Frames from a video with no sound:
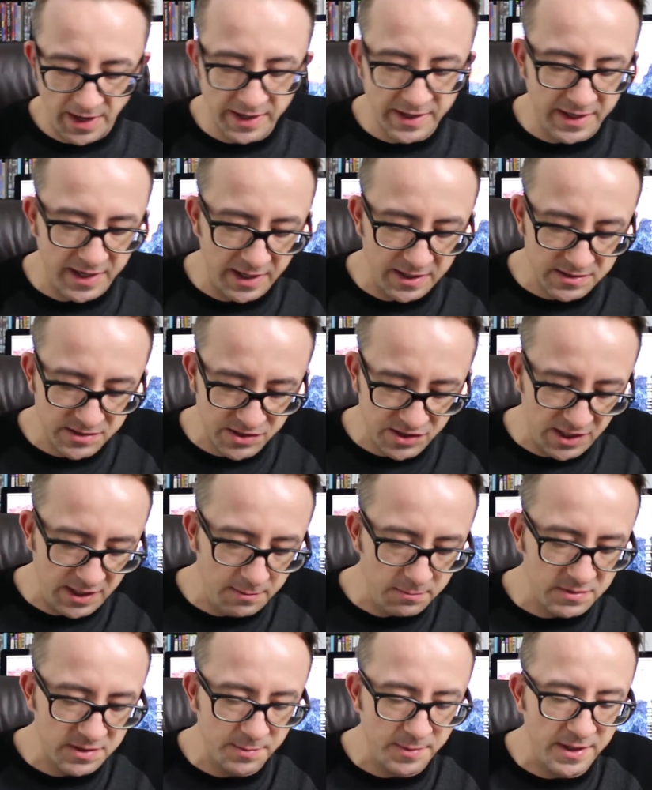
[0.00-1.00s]
can't
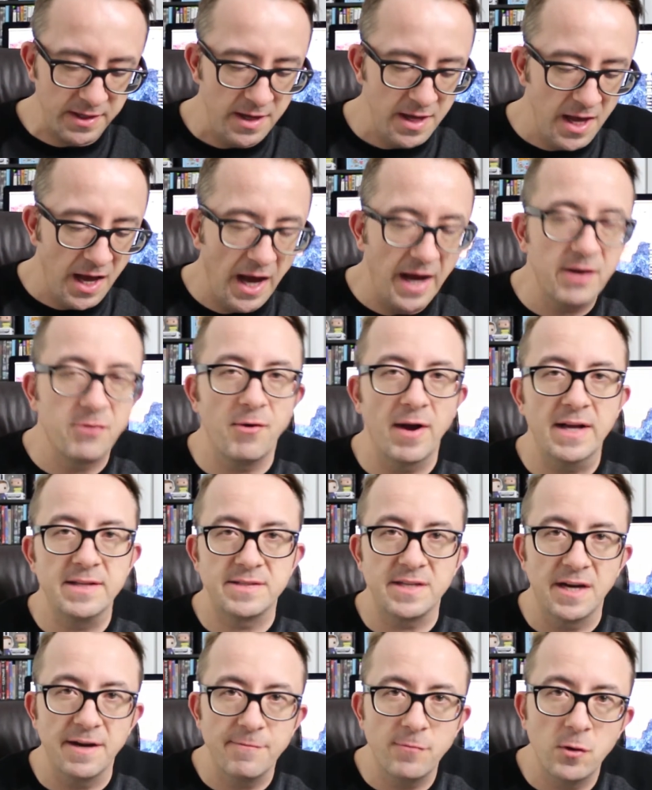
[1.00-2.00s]
seem to be...
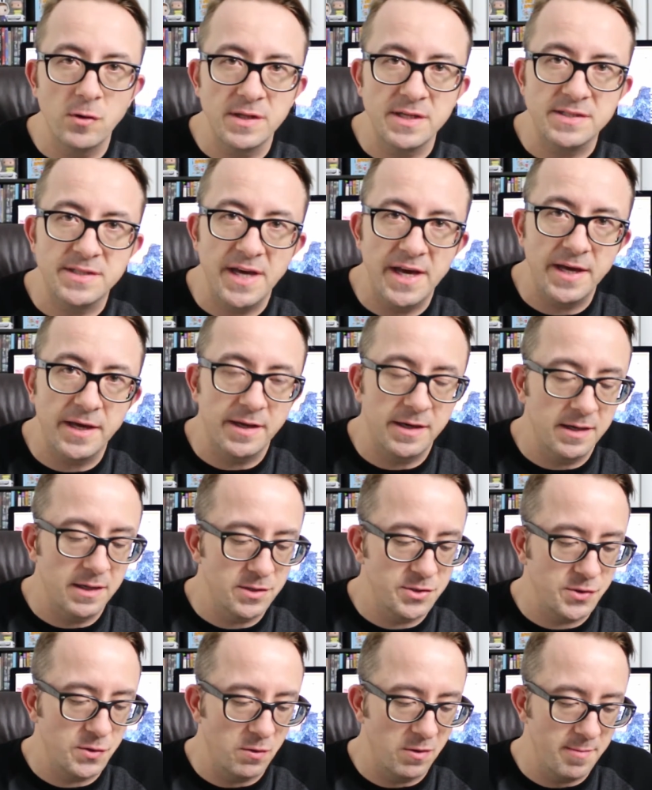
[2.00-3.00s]
Granted, I've only taken
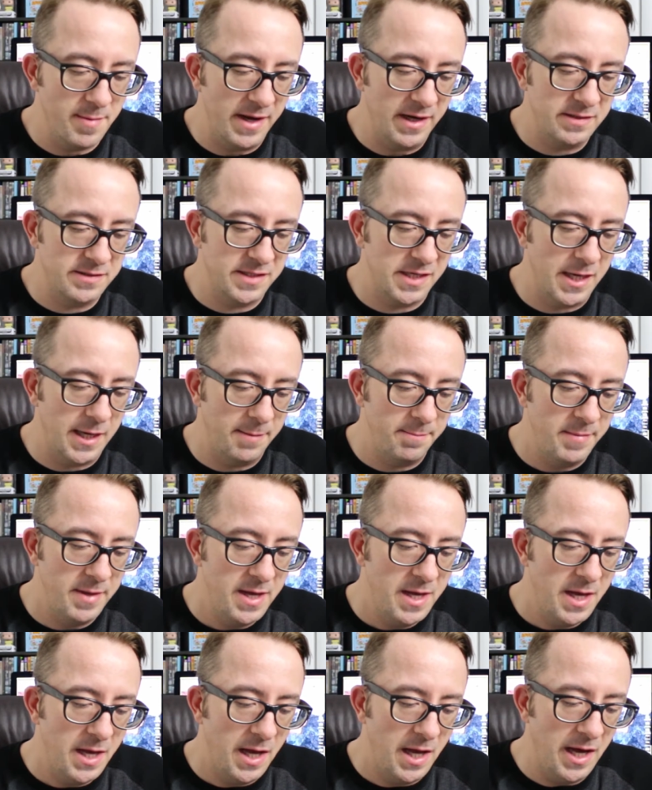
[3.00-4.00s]
a short amount of time.
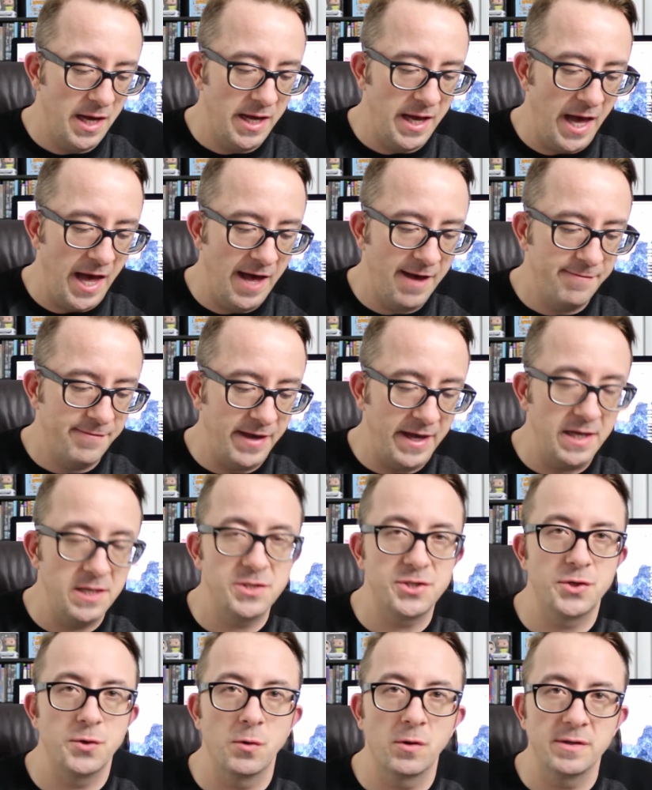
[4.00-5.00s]
I have a
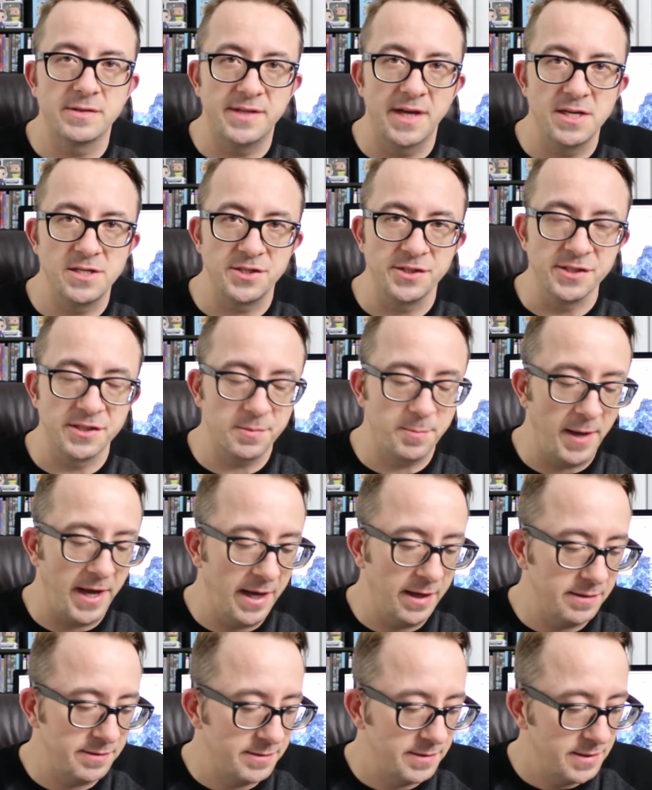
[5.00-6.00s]
short attention
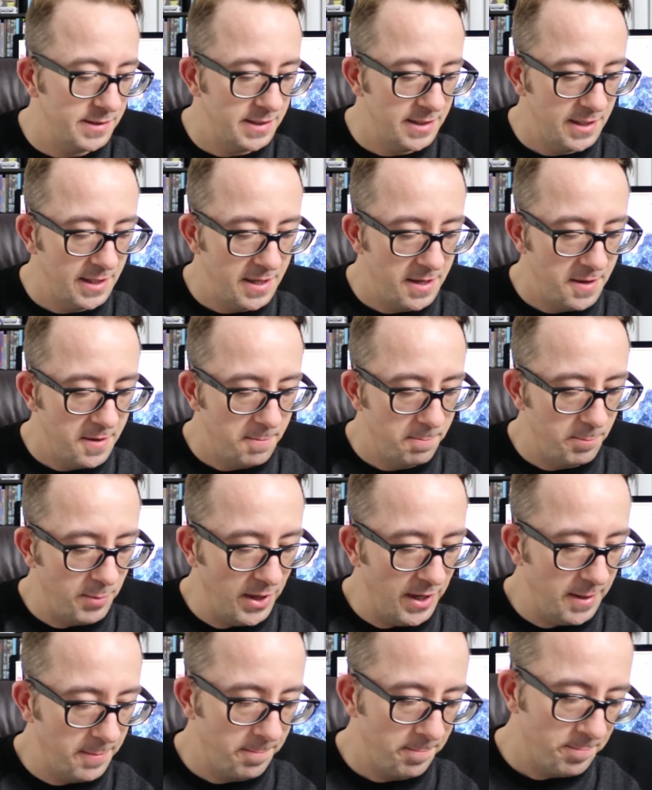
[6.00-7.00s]
span,
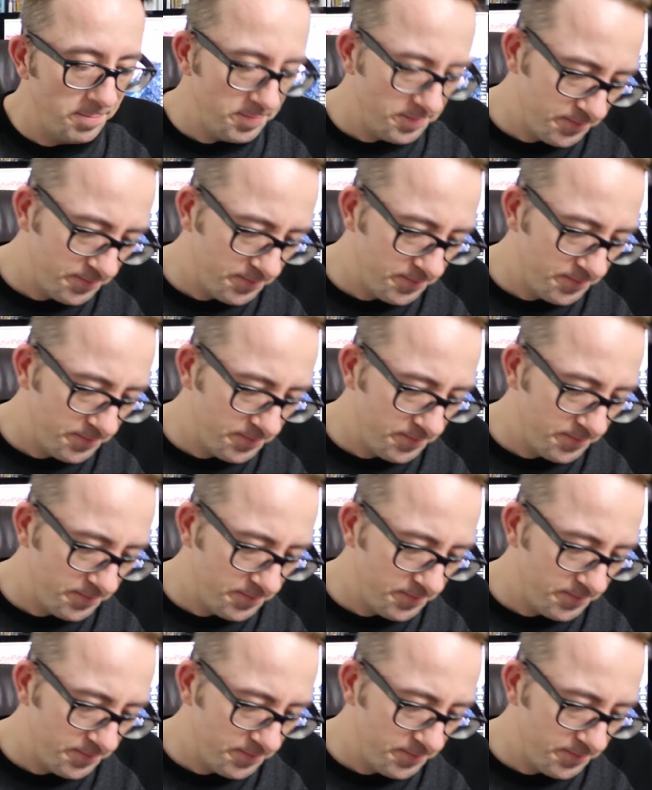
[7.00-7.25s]
but